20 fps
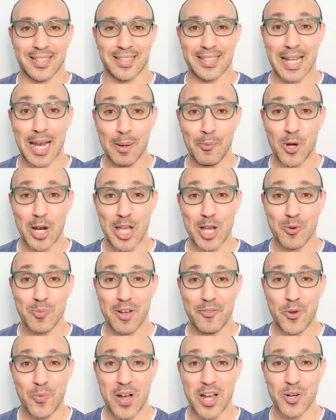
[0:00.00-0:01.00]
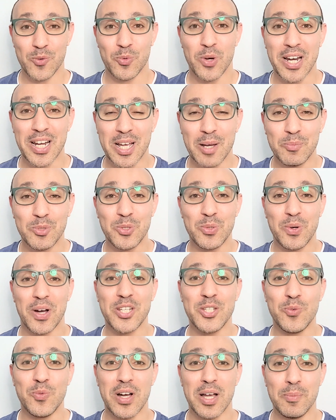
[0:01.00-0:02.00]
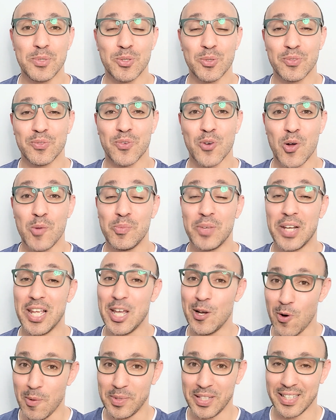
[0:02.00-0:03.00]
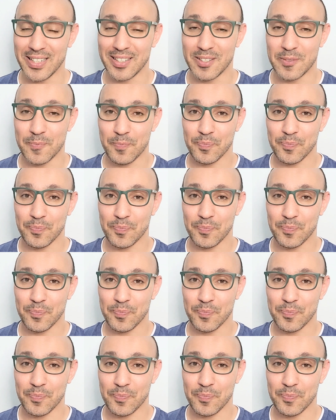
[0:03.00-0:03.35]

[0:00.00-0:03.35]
Assalamu alaikum everyone, welcome to a new episode from Linguamid.